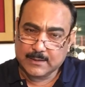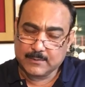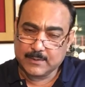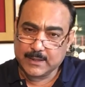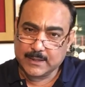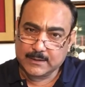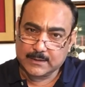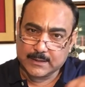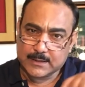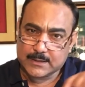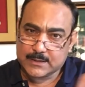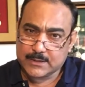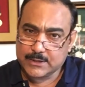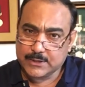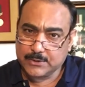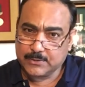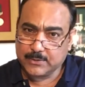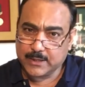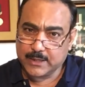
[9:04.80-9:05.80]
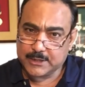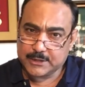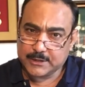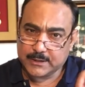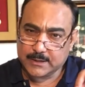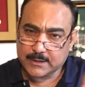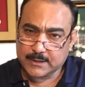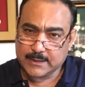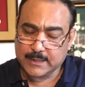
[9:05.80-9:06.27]
in this
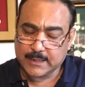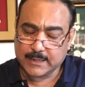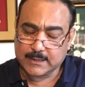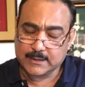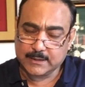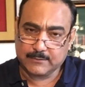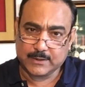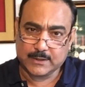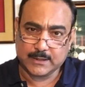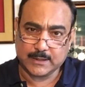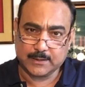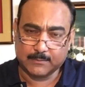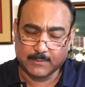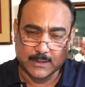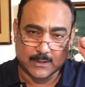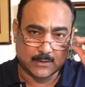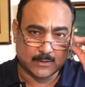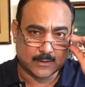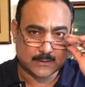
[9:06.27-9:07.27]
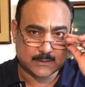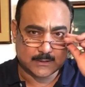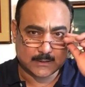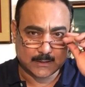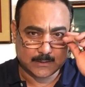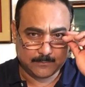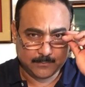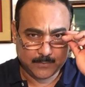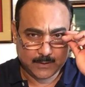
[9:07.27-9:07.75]
Eurasian connectivity, because
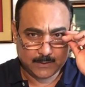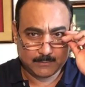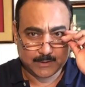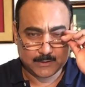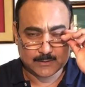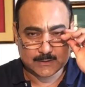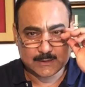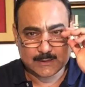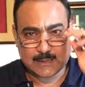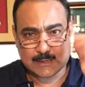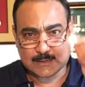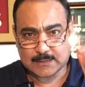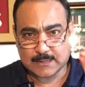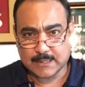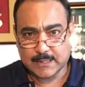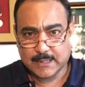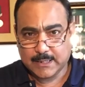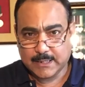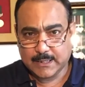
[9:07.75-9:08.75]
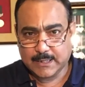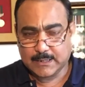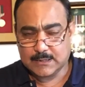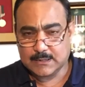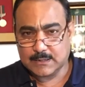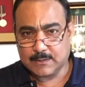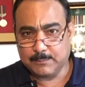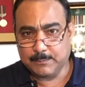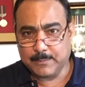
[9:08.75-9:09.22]
it has
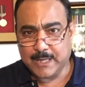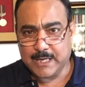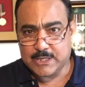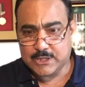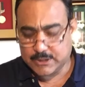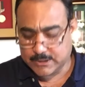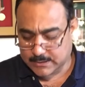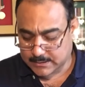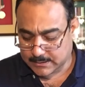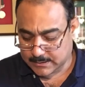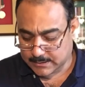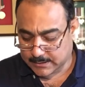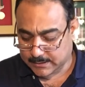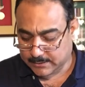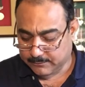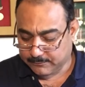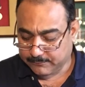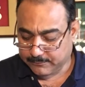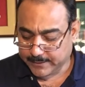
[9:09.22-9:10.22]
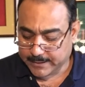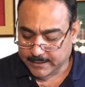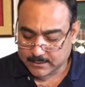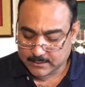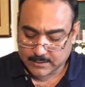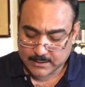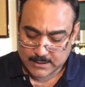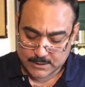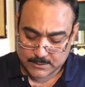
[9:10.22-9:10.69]
a major freight
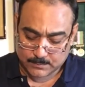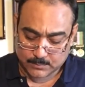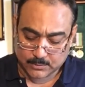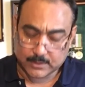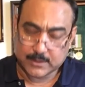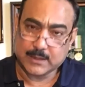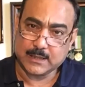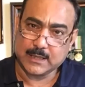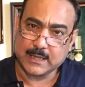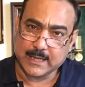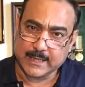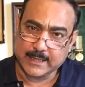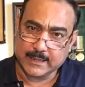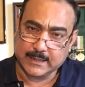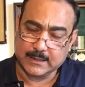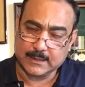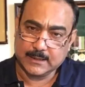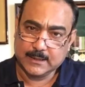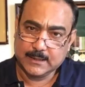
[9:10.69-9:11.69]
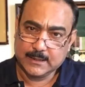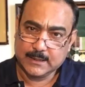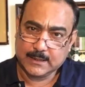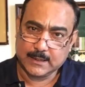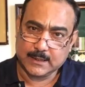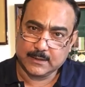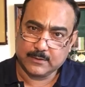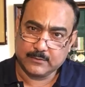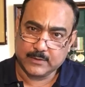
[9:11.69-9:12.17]
transport line
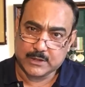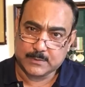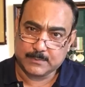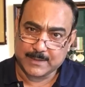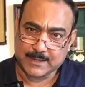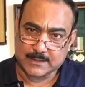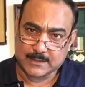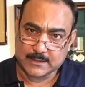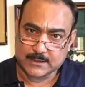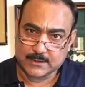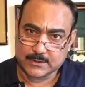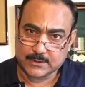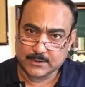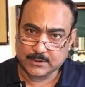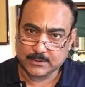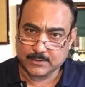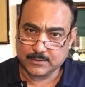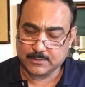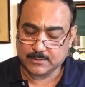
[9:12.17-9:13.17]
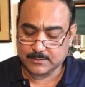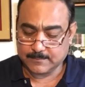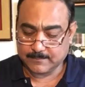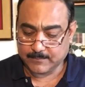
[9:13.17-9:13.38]
which passes through